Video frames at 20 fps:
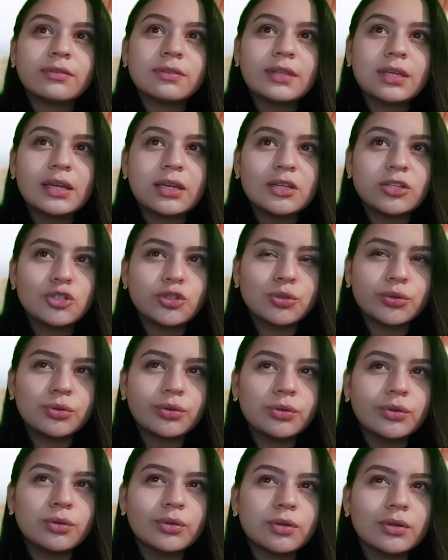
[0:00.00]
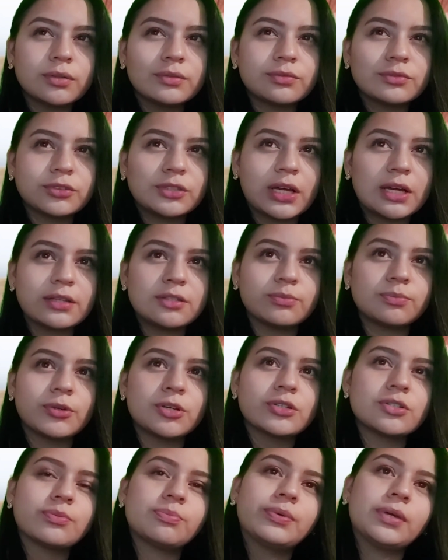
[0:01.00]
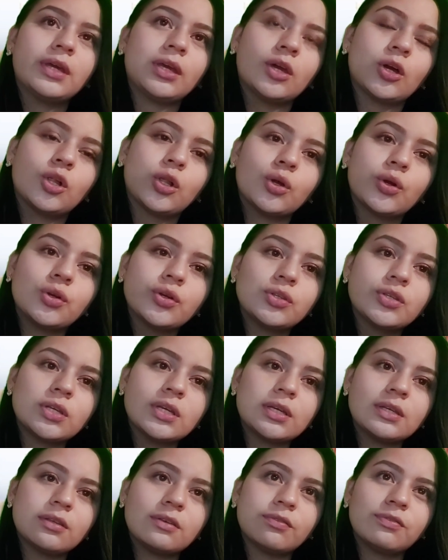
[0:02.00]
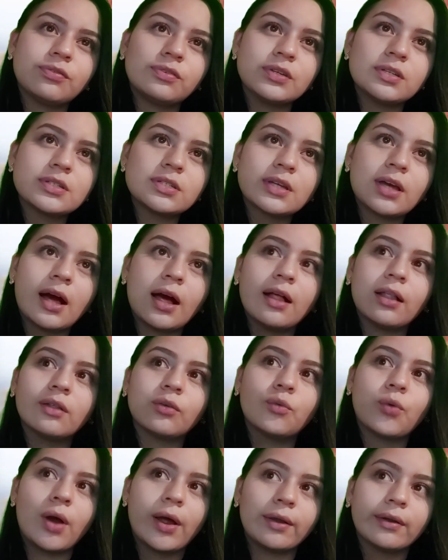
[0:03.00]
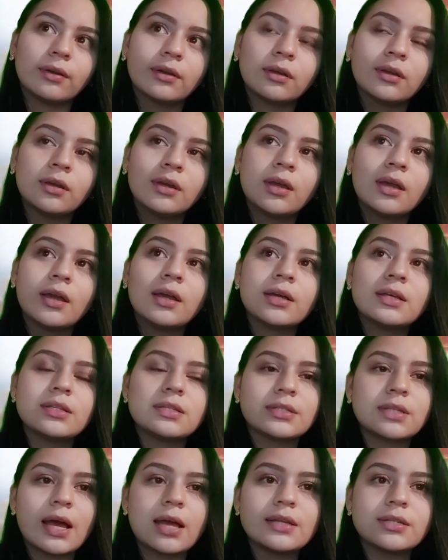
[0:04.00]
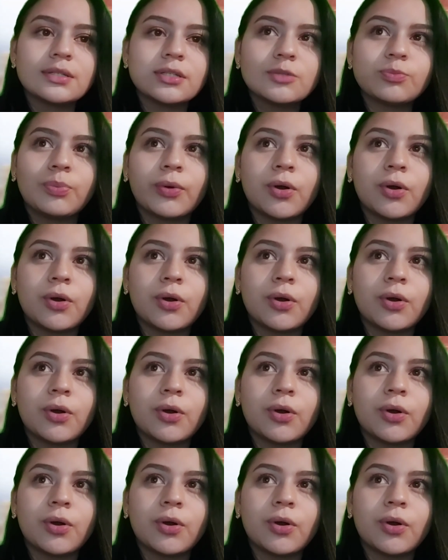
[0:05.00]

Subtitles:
the issue that must be included in the fiscal one, since this